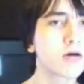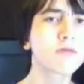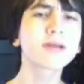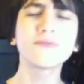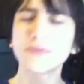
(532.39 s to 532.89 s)

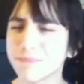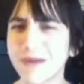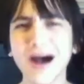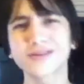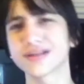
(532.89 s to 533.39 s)
or even
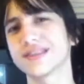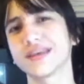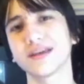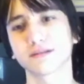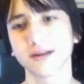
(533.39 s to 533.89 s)

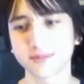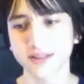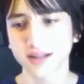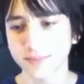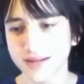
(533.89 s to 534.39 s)
moderately
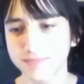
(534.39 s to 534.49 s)
encrypted, I mean,